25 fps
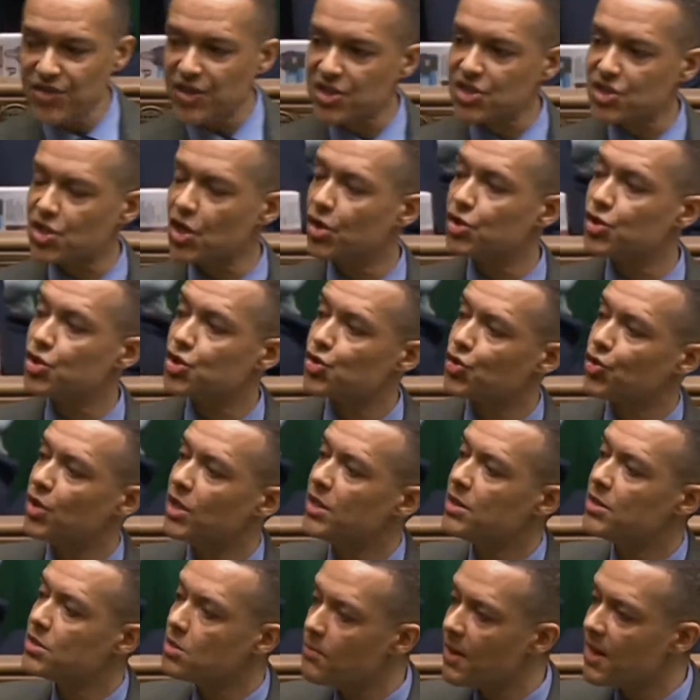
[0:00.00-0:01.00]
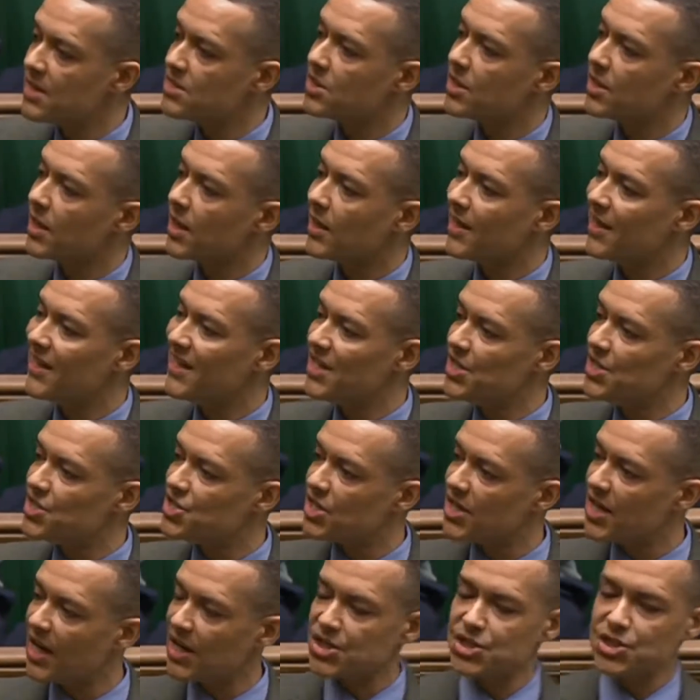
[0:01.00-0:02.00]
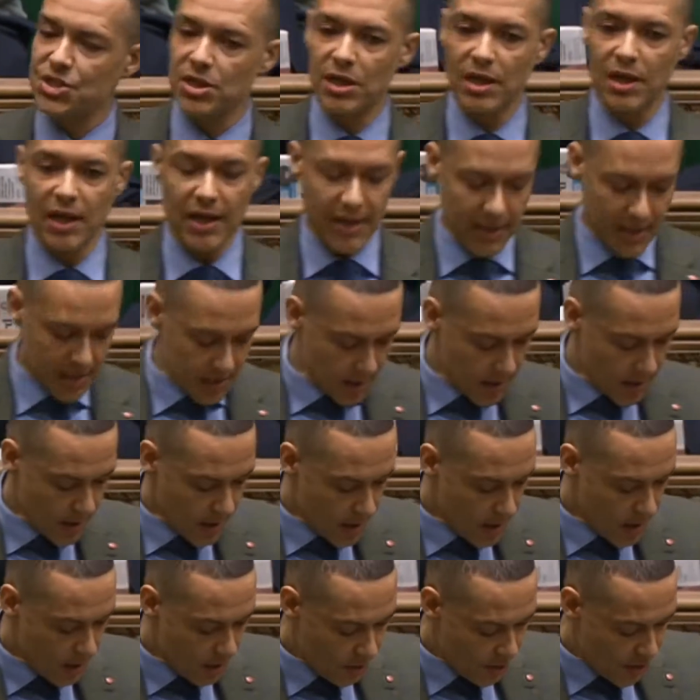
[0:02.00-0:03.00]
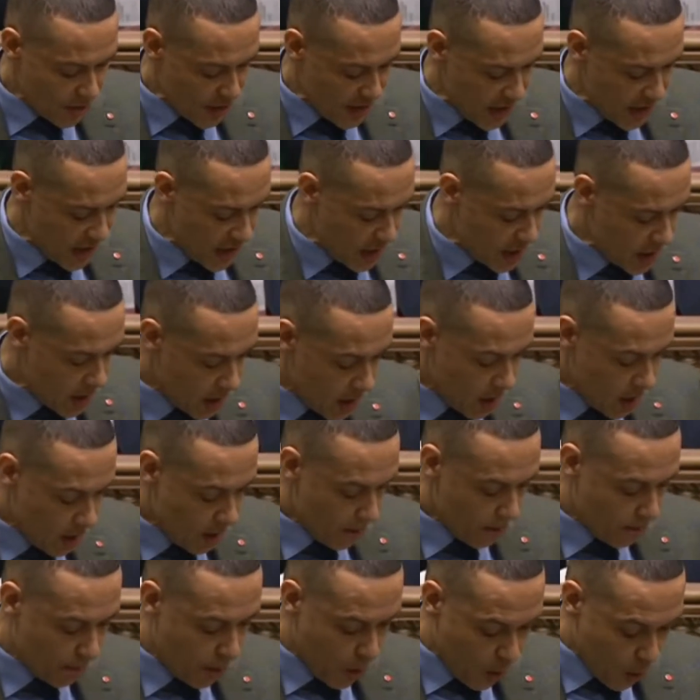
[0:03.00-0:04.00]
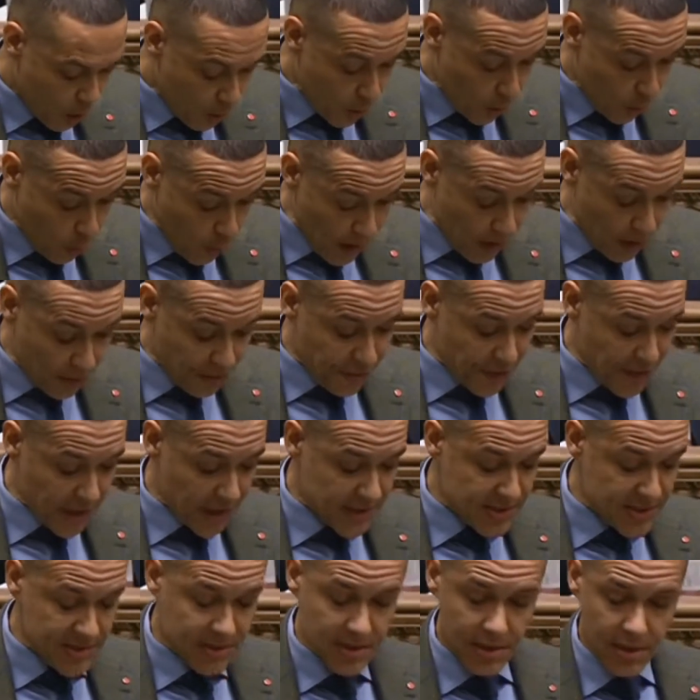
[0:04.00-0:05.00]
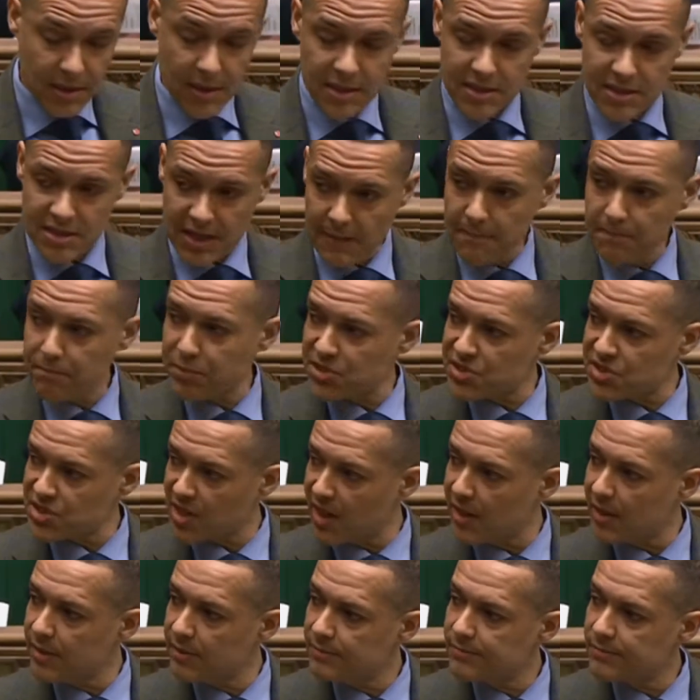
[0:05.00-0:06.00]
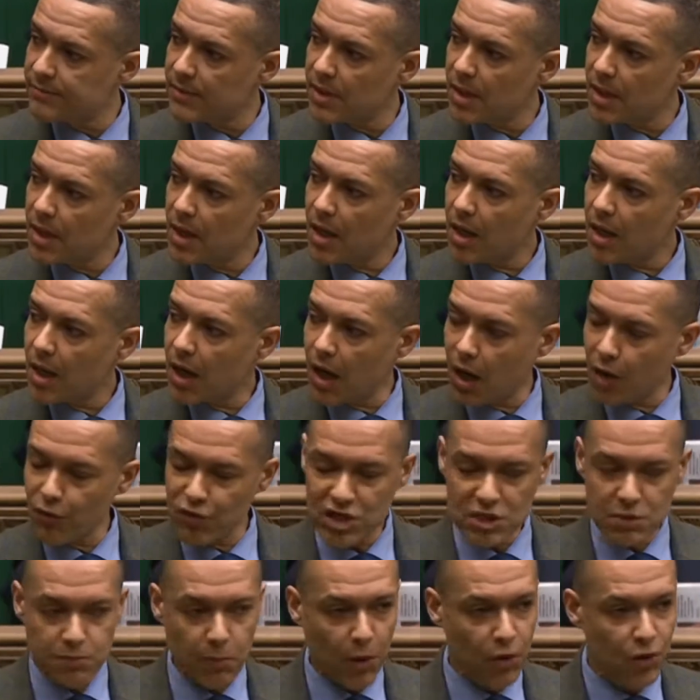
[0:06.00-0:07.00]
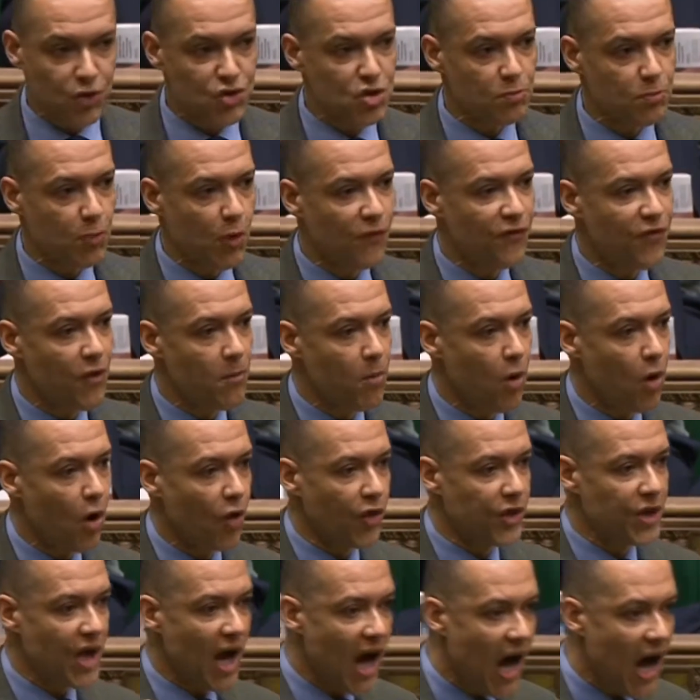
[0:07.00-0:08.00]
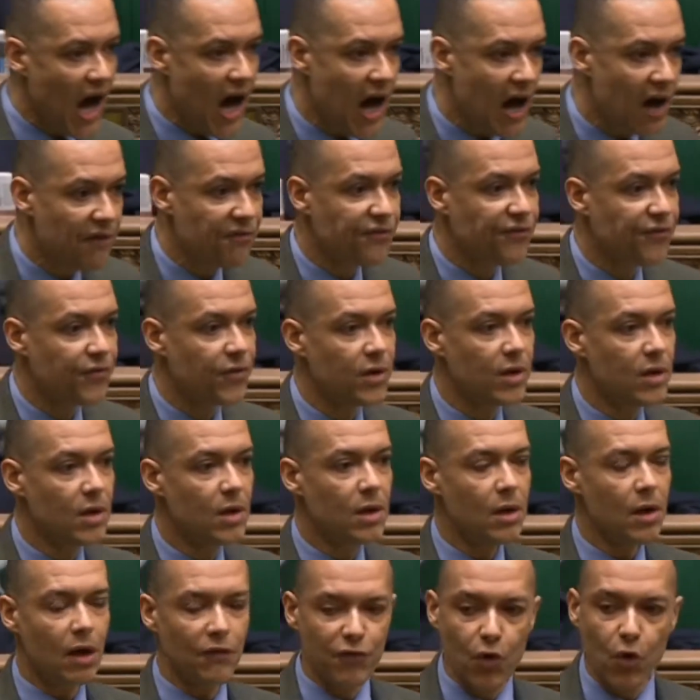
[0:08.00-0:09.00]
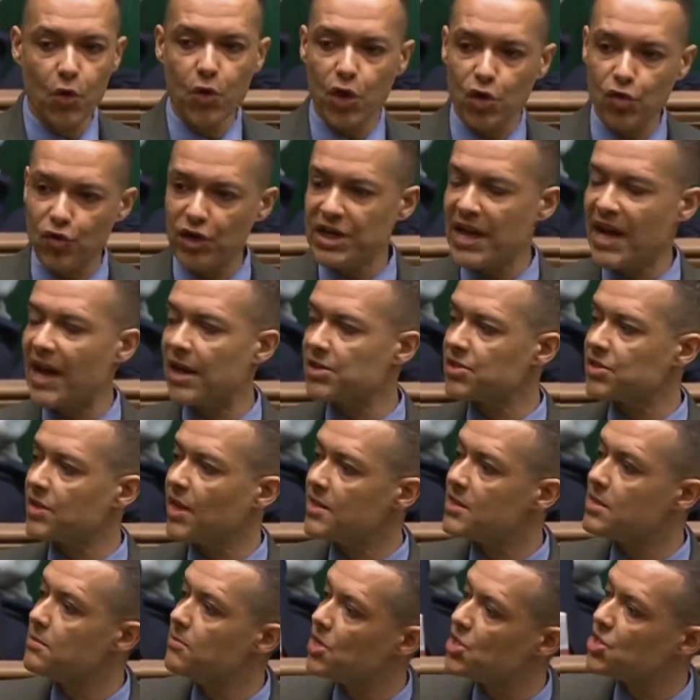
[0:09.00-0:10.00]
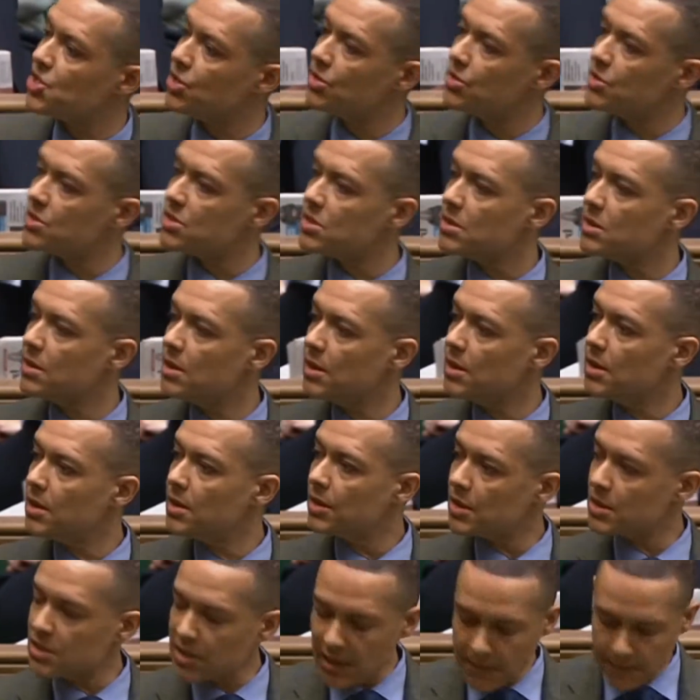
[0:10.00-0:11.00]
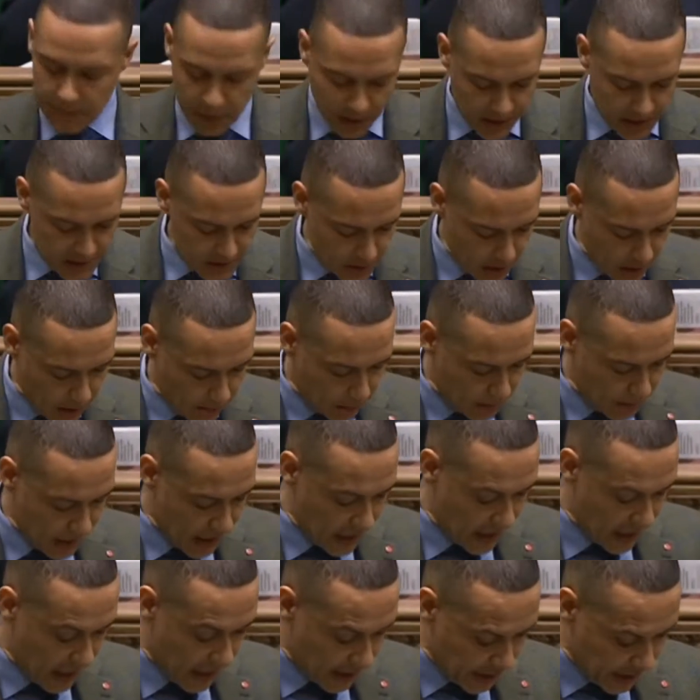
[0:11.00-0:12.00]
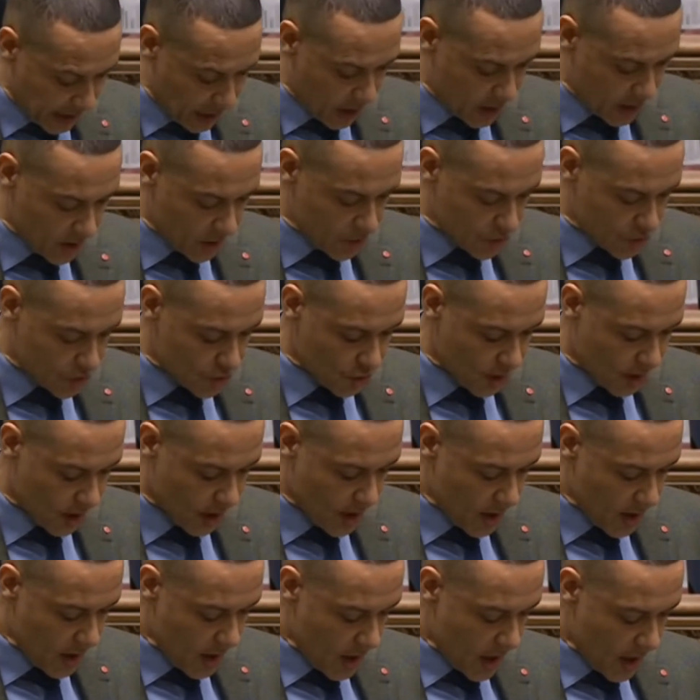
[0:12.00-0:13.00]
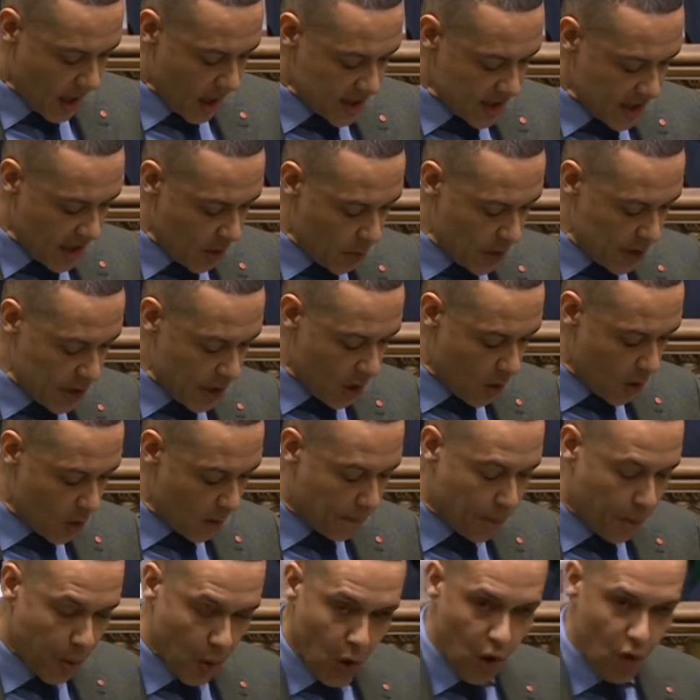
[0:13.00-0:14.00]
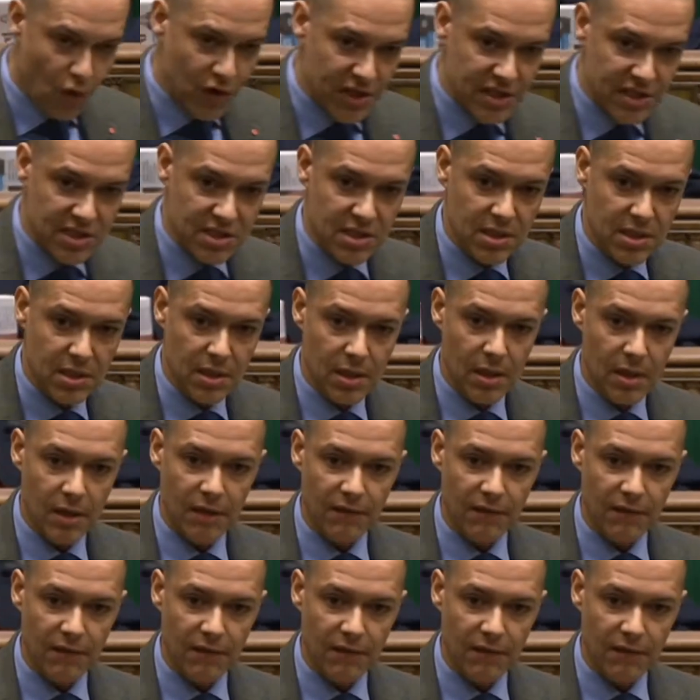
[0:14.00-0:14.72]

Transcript: in this country, domestically and internationally, the wealthiest 10% are responsible for more than half of all the greenhouse gas emissions that take place on our planet and in our country. And yet we know the poorest